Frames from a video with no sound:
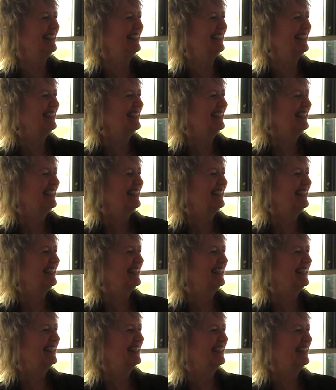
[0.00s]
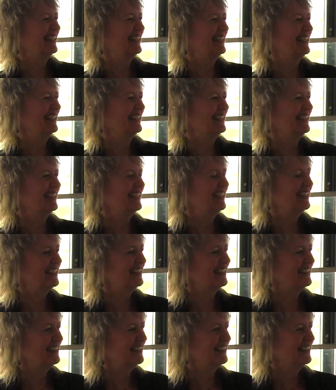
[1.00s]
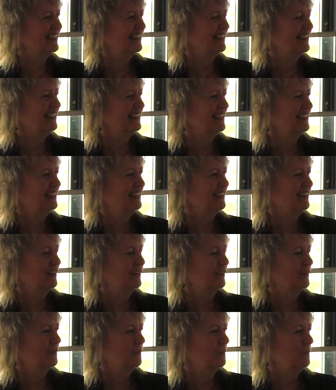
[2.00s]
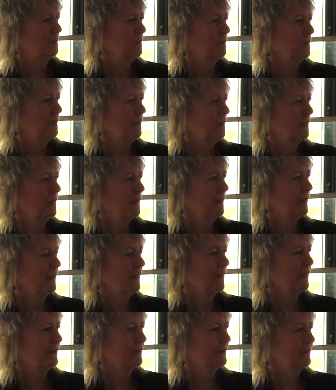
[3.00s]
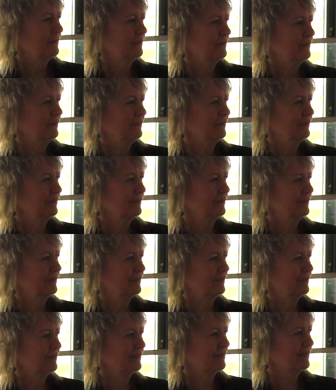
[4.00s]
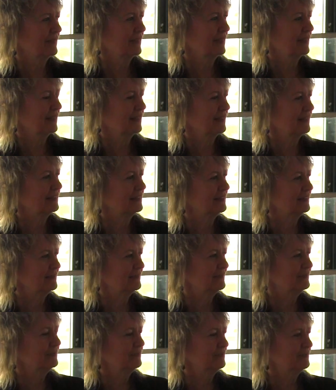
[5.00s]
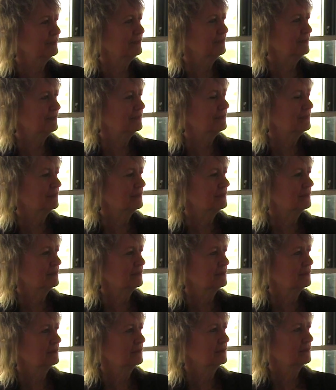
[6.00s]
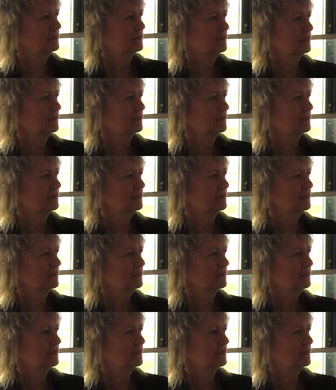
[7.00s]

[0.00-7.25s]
The person shown says nothing.